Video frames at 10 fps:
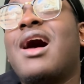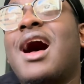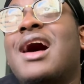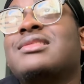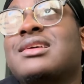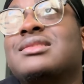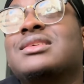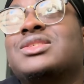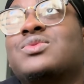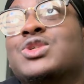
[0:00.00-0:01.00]
I think
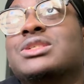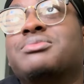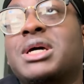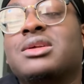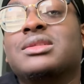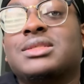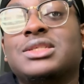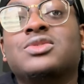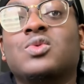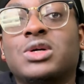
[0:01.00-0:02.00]
this was better than
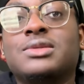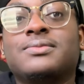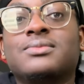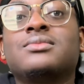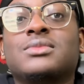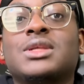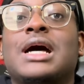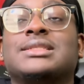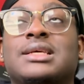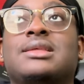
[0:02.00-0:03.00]
season one. I'll
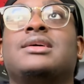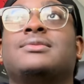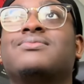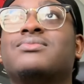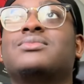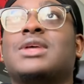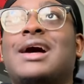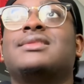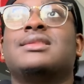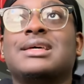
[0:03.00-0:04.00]
say that. I
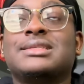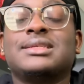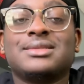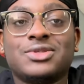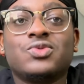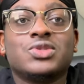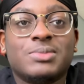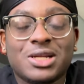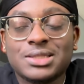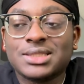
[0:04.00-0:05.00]
think that season two was
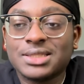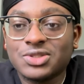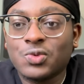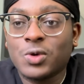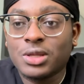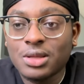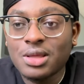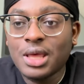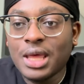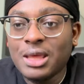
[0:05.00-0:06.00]
better than season one
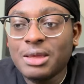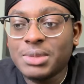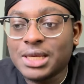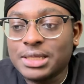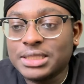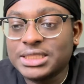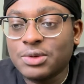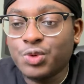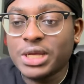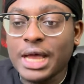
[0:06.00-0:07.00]
because
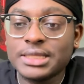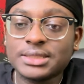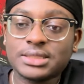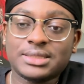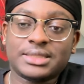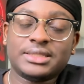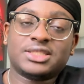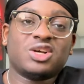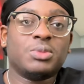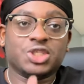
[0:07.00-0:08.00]
we got to see
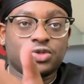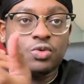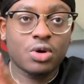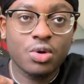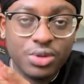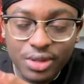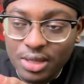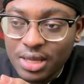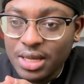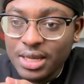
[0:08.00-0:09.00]
so much growth
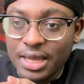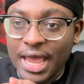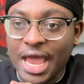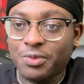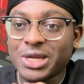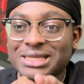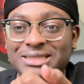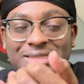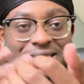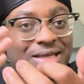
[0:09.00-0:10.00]
and we got to
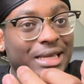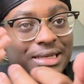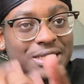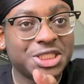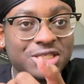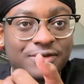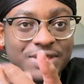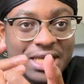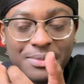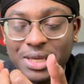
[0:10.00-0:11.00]
see the addition of
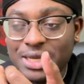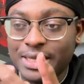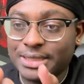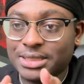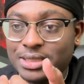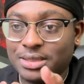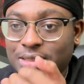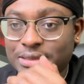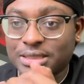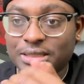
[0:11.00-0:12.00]
Teppei into the
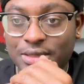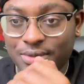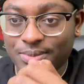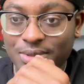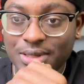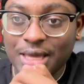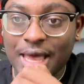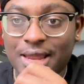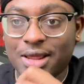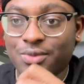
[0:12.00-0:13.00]
team.
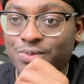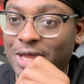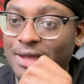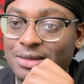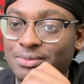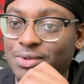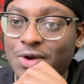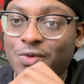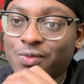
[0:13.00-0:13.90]
And then, like, bro,